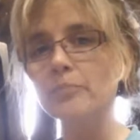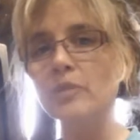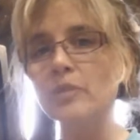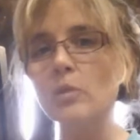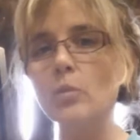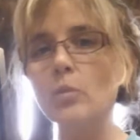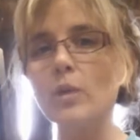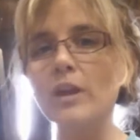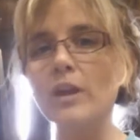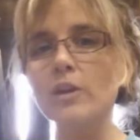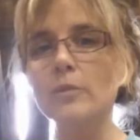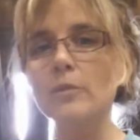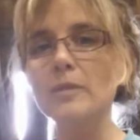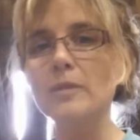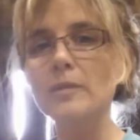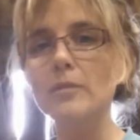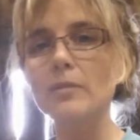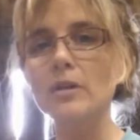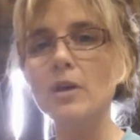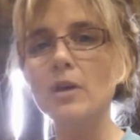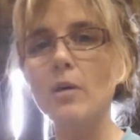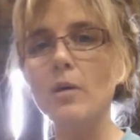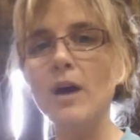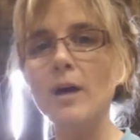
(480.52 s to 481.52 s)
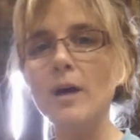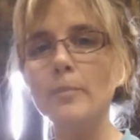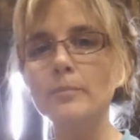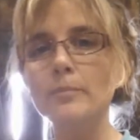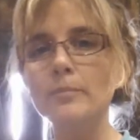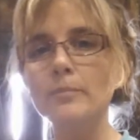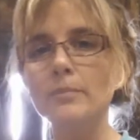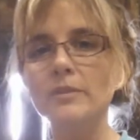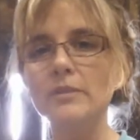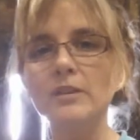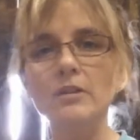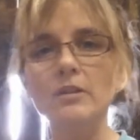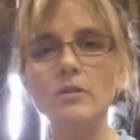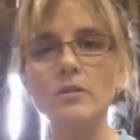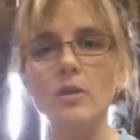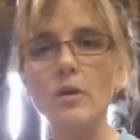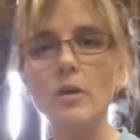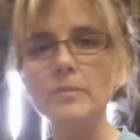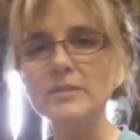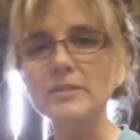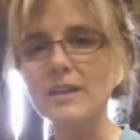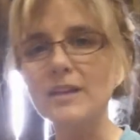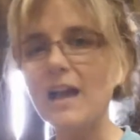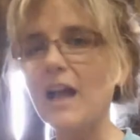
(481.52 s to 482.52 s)
where people go up, you know, go
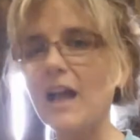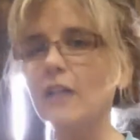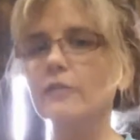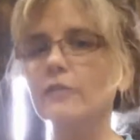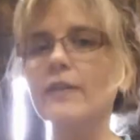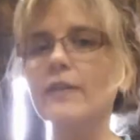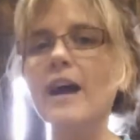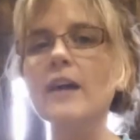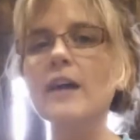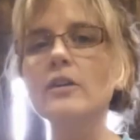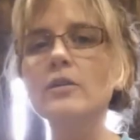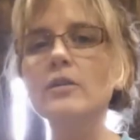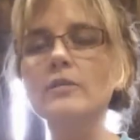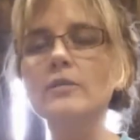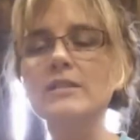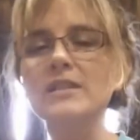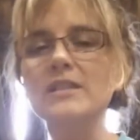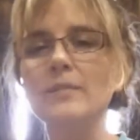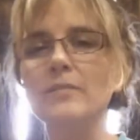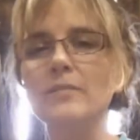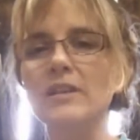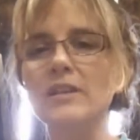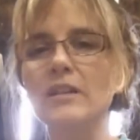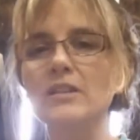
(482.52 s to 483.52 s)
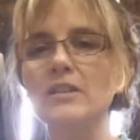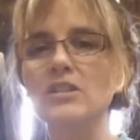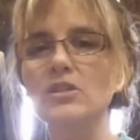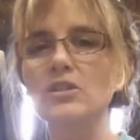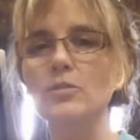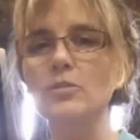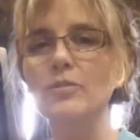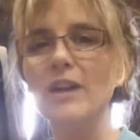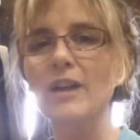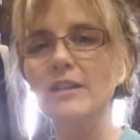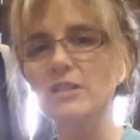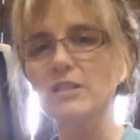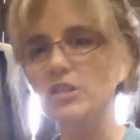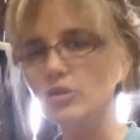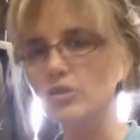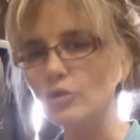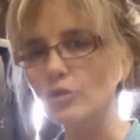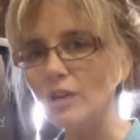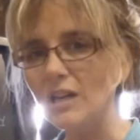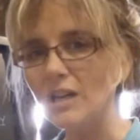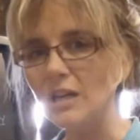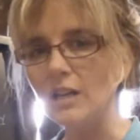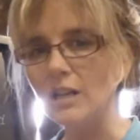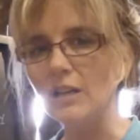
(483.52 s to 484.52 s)
up to Colorado or something to practice
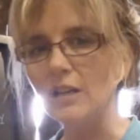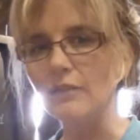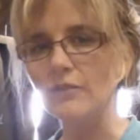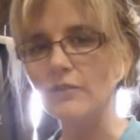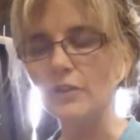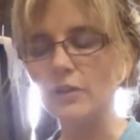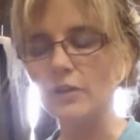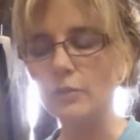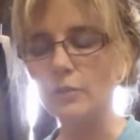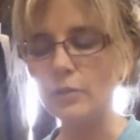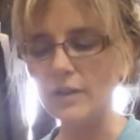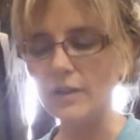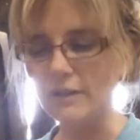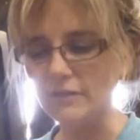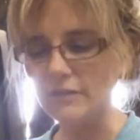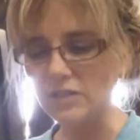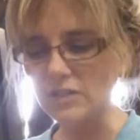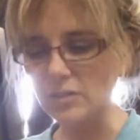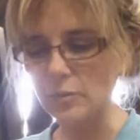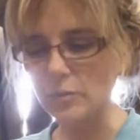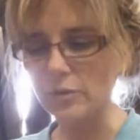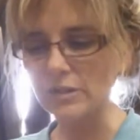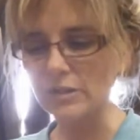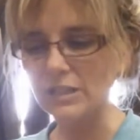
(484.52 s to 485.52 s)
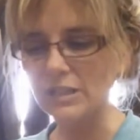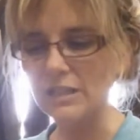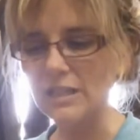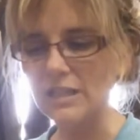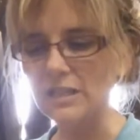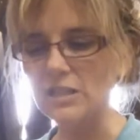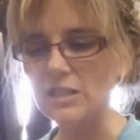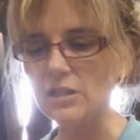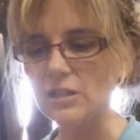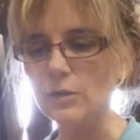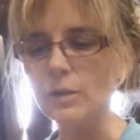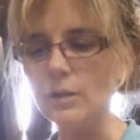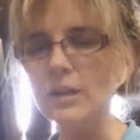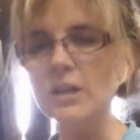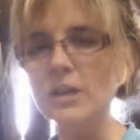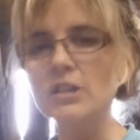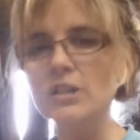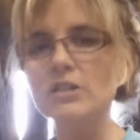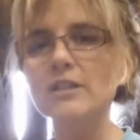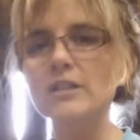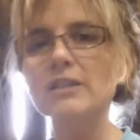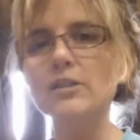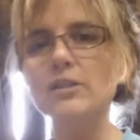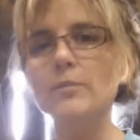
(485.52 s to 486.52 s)
training for whatever sport that they do,
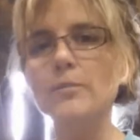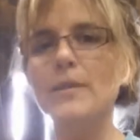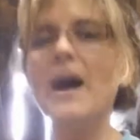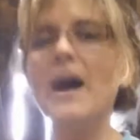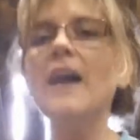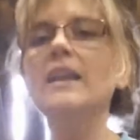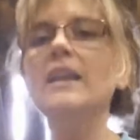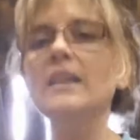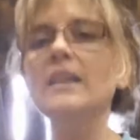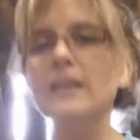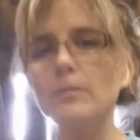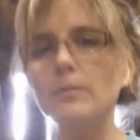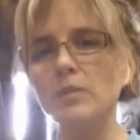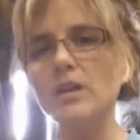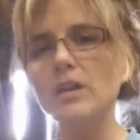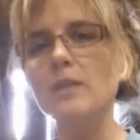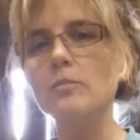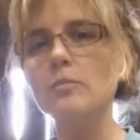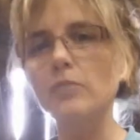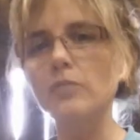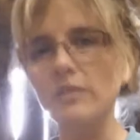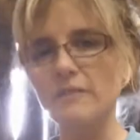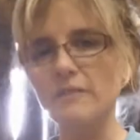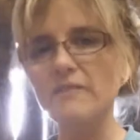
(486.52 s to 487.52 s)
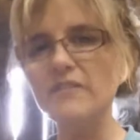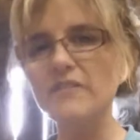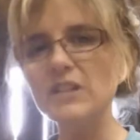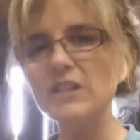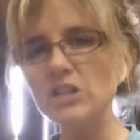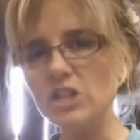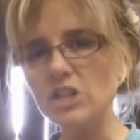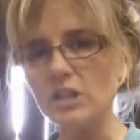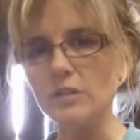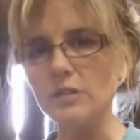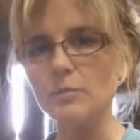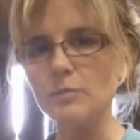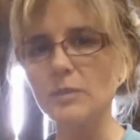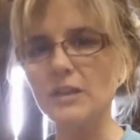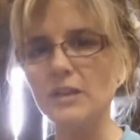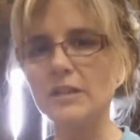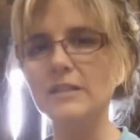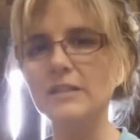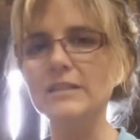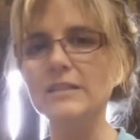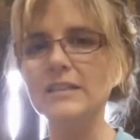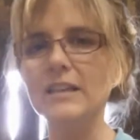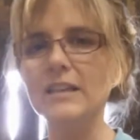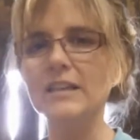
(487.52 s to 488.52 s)
so that their body can become more efficient
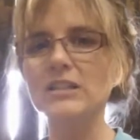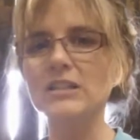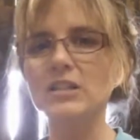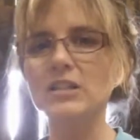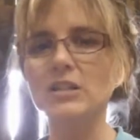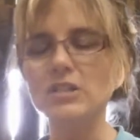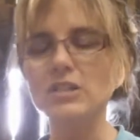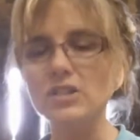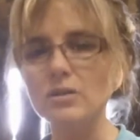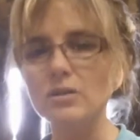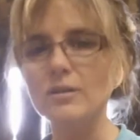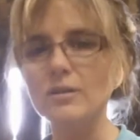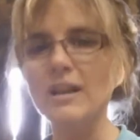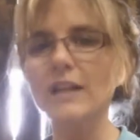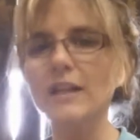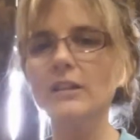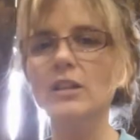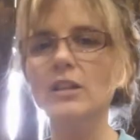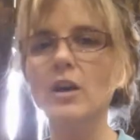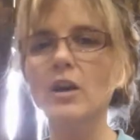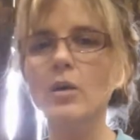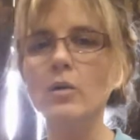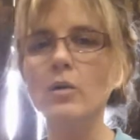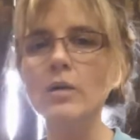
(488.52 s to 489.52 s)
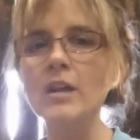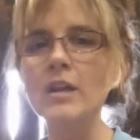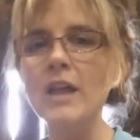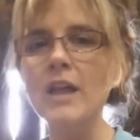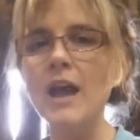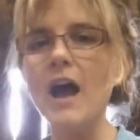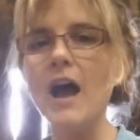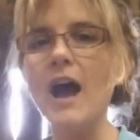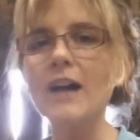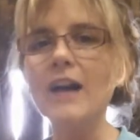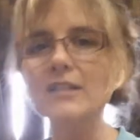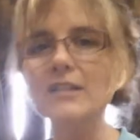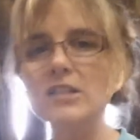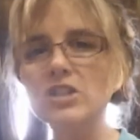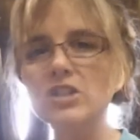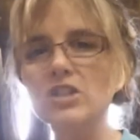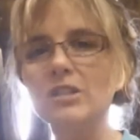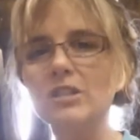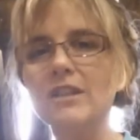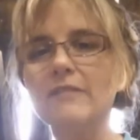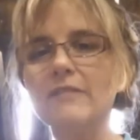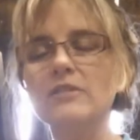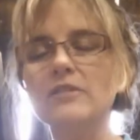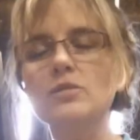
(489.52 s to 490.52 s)
because it can start to do it at low
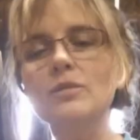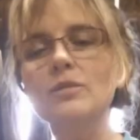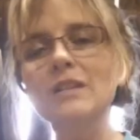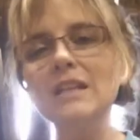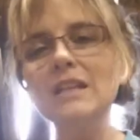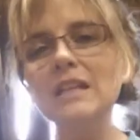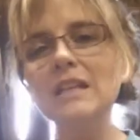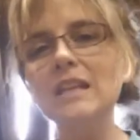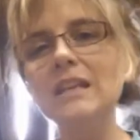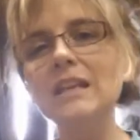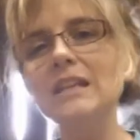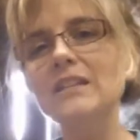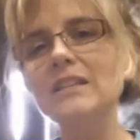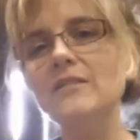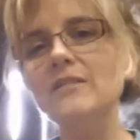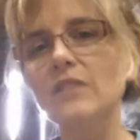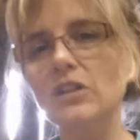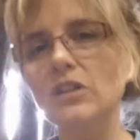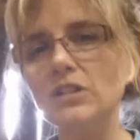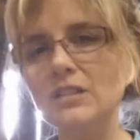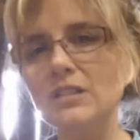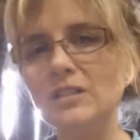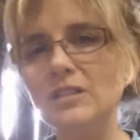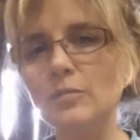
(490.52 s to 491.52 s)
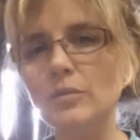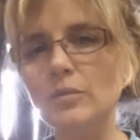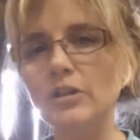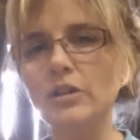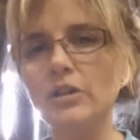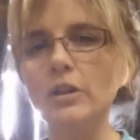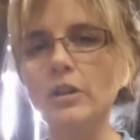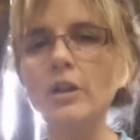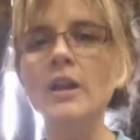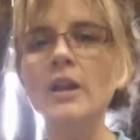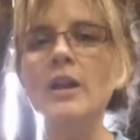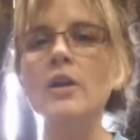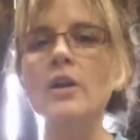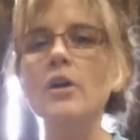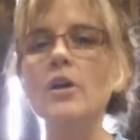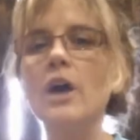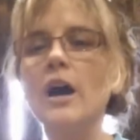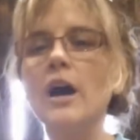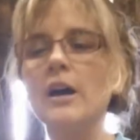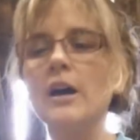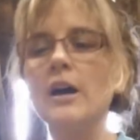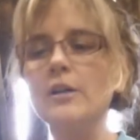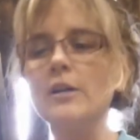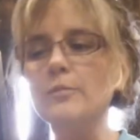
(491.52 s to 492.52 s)
oxygen levels. Well, the heat is very similar.
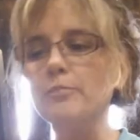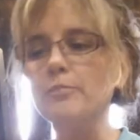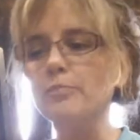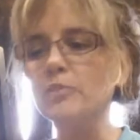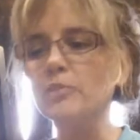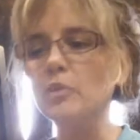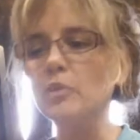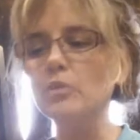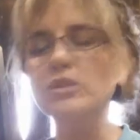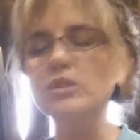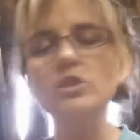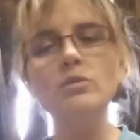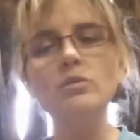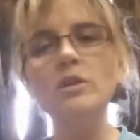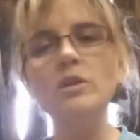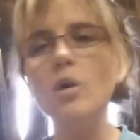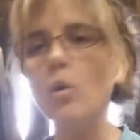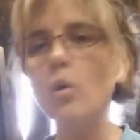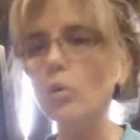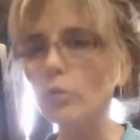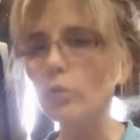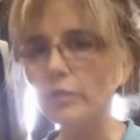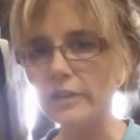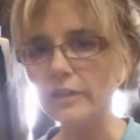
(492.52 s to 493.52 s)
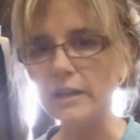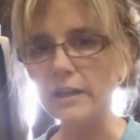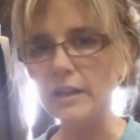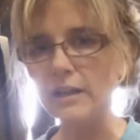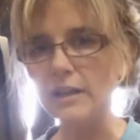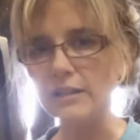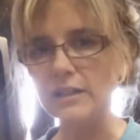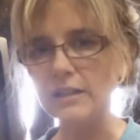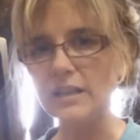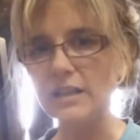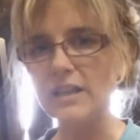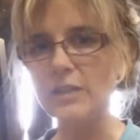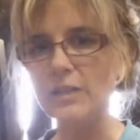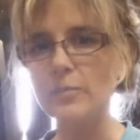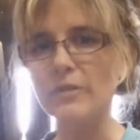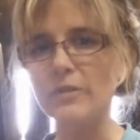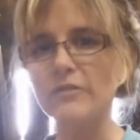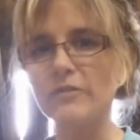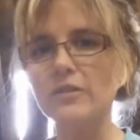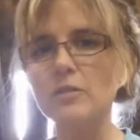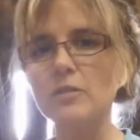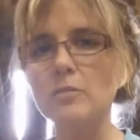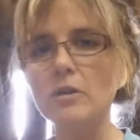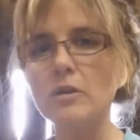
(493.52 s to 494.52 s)
We'll do a whole thing on the heat, but
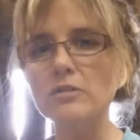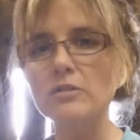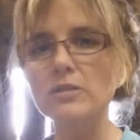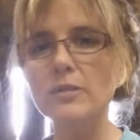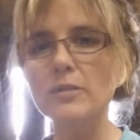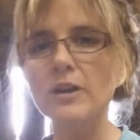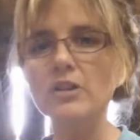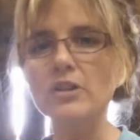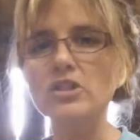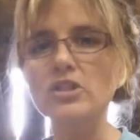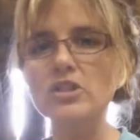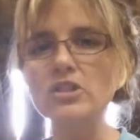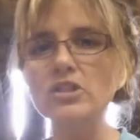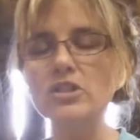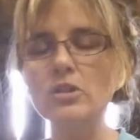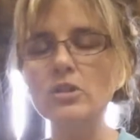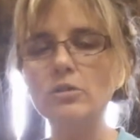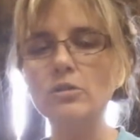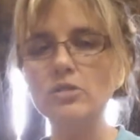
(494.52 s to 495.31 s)
for the most part, just